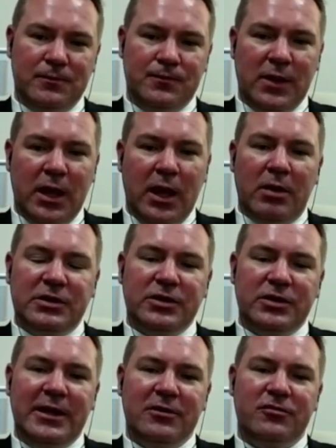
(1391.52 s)
maintaining
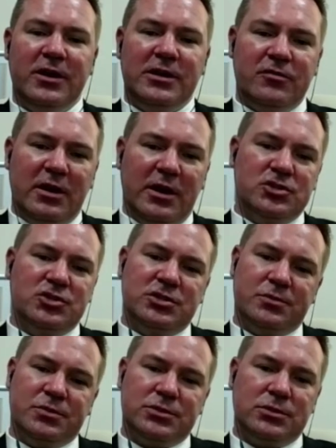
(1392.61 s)
effective
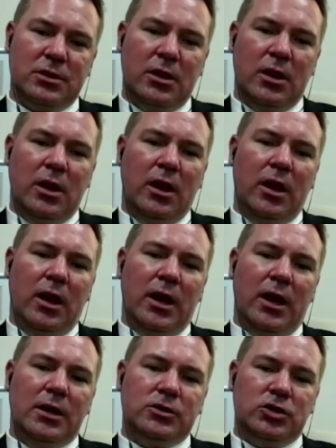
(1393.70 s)
relationships, and
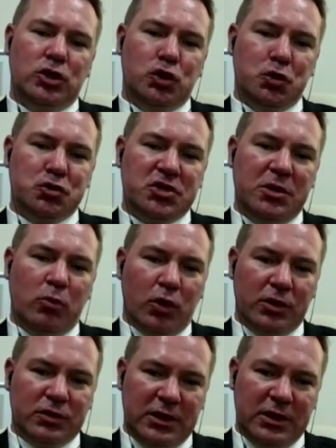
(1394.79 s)
using modern
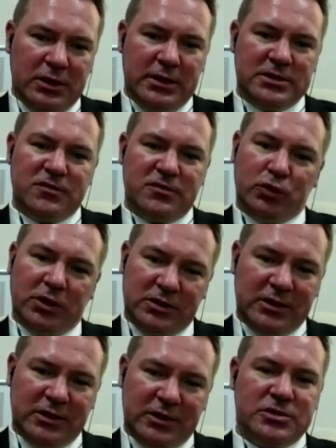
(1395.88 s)
techniques for detecting
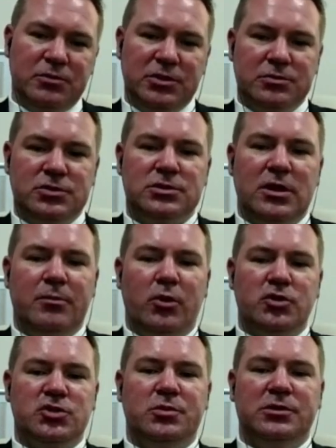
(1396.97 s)
symptoms and
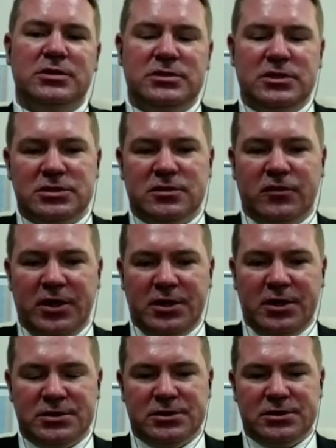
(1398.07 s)
possible diseases and viruses.